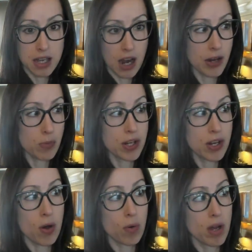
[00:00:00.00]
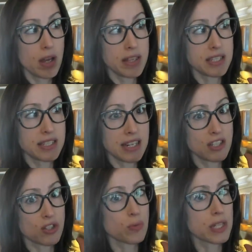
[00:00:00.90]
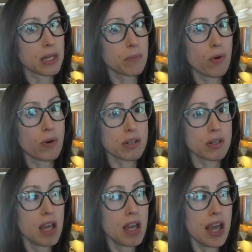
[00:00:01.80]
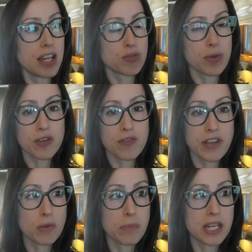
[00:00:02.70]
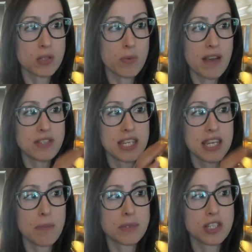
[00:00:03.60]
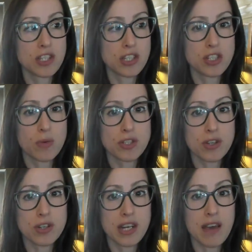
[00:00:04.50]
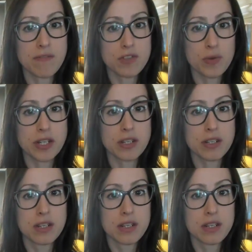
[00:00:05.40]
All right, and we know these tendons are really important. And trigger finger means we have decomposition, so we're starting to have trigger.